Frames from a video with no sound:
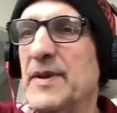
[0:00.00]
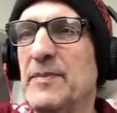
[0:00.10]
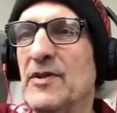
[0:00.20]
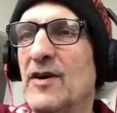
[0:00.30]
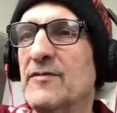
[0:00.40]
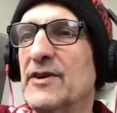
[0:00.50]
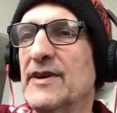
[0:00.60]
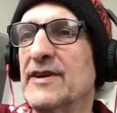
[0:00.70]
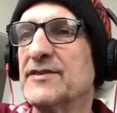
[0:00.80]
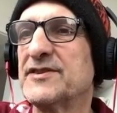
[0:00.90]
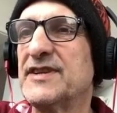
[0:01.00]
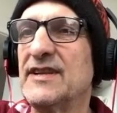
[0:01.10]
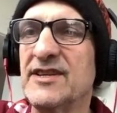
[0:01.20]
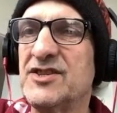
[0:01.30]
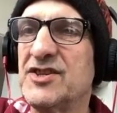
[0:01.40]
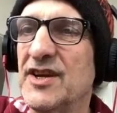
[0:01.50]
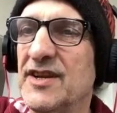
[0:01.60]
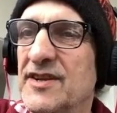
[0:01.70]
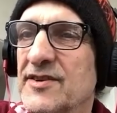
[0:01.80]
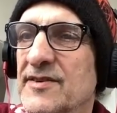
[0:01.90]
people over, and you're stealing
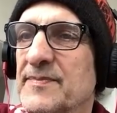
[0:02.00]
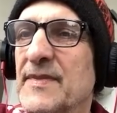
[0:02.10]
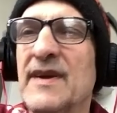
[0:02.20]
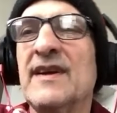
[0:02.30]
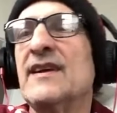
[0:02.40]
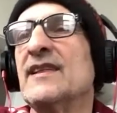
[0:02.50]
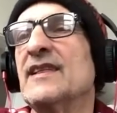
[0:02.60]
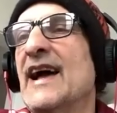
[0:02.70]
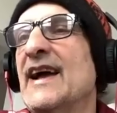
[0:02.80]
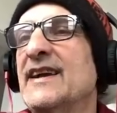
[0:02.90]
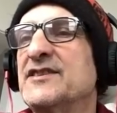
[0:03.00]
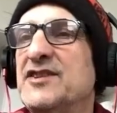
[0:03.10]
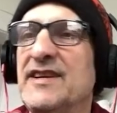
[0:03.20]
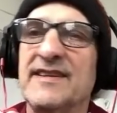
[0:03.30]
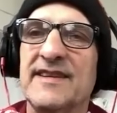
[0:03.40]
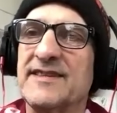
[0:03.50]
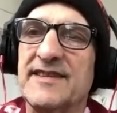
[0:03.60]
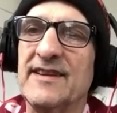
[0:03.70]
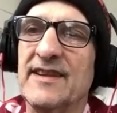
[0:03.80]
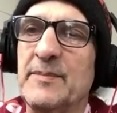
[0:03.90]
shit, and you're lying, cheating, and
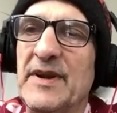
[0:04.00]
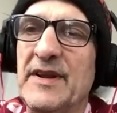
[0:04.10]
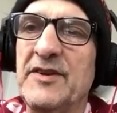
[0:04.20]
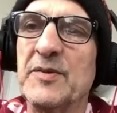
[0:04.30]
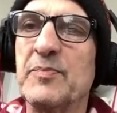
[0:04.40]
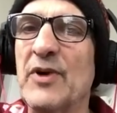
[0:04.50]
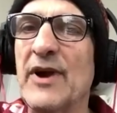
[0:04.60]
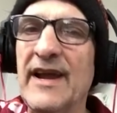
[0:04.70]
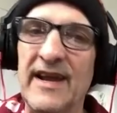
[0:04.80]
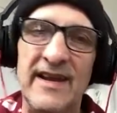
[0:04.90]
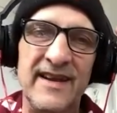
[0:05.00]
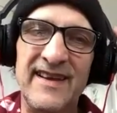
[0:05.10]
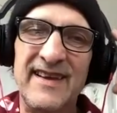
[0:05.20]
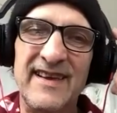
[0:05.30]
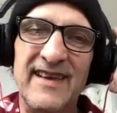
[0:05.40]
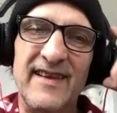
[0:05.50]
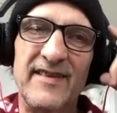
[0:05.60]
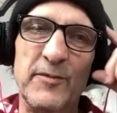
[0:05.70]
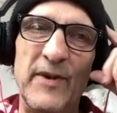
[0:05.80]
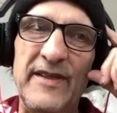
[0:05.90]
stealing. But in your brain,
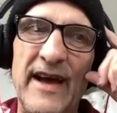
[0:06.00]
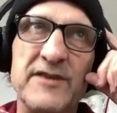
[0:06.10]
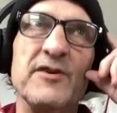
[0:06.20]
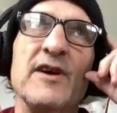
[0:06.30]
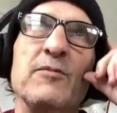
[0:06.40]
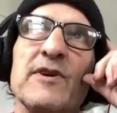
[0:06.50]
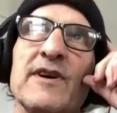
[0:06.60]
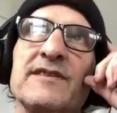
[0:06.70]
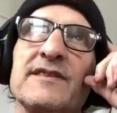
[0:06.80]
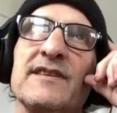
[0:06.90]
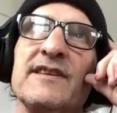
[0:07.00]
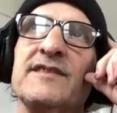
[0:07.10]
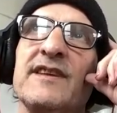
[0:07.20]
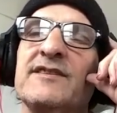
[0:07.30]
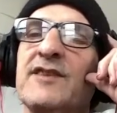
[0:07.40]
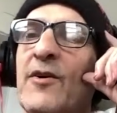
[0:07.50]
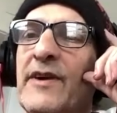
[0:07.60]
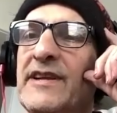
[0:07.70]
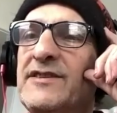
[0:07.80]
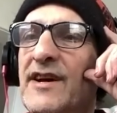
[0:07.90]
the way that drug works, it's
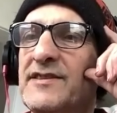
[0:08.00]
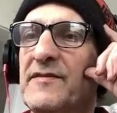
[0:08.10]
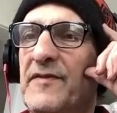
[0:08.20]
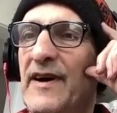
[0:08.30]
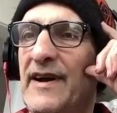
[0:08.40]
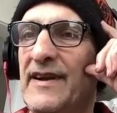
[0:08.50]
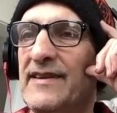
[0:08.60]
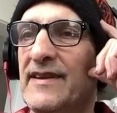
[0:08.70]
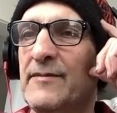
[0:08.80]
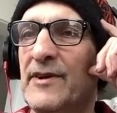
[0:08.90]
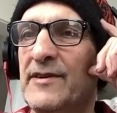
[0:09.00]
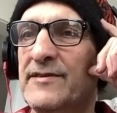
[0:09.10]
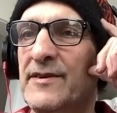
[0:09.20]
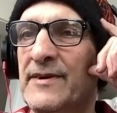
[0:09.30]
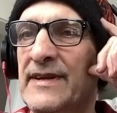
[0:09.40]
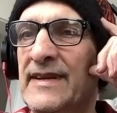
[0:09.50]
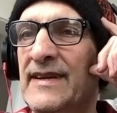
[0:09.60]
already justified, like what you're doing.